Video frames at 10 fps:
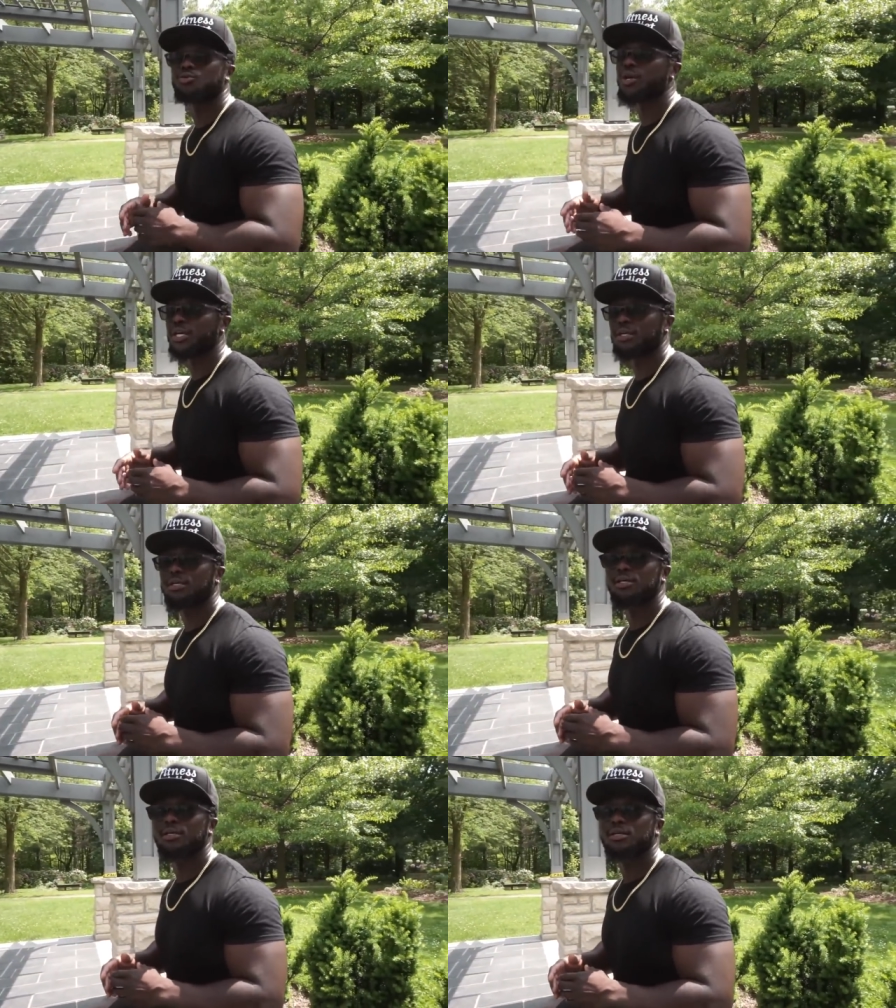the weight,
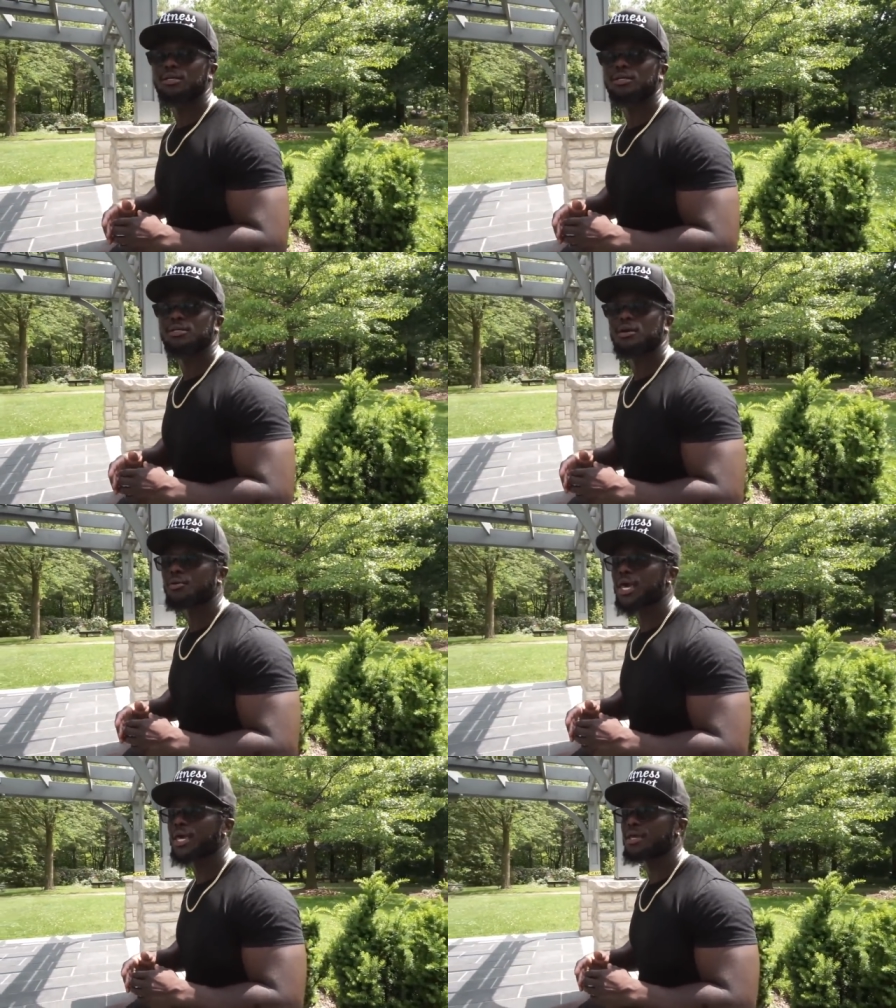
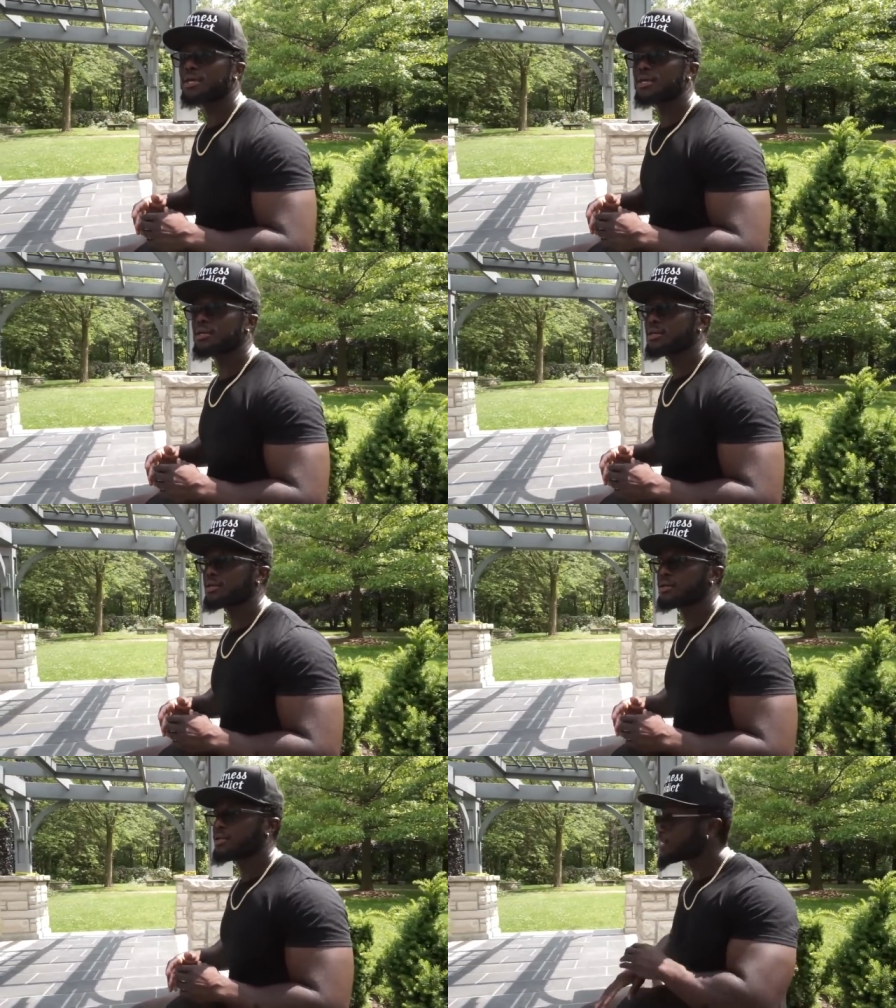okay?
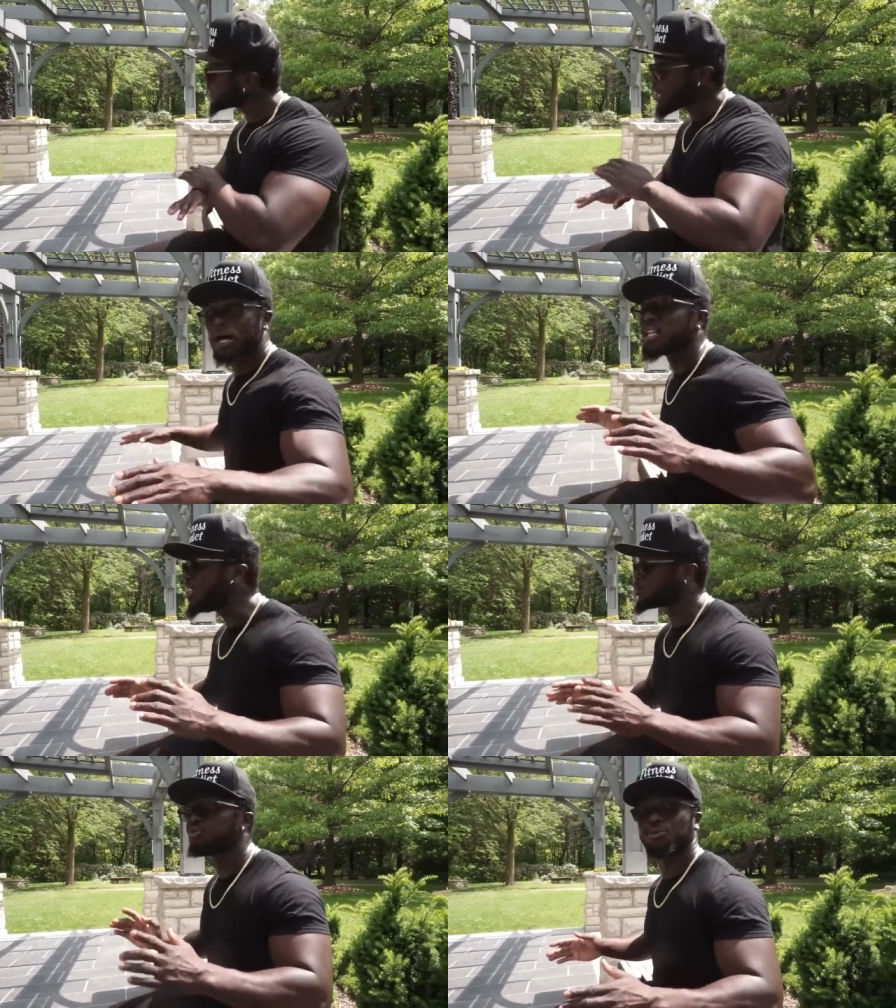This is the ugly
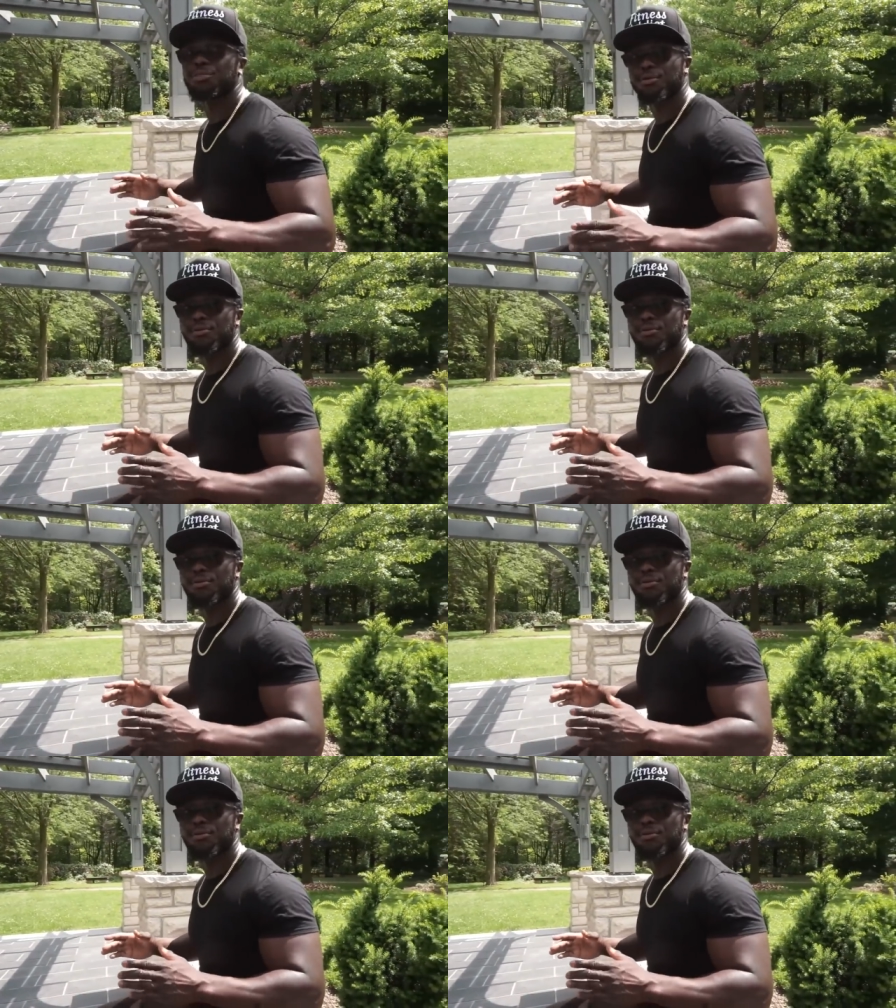truth.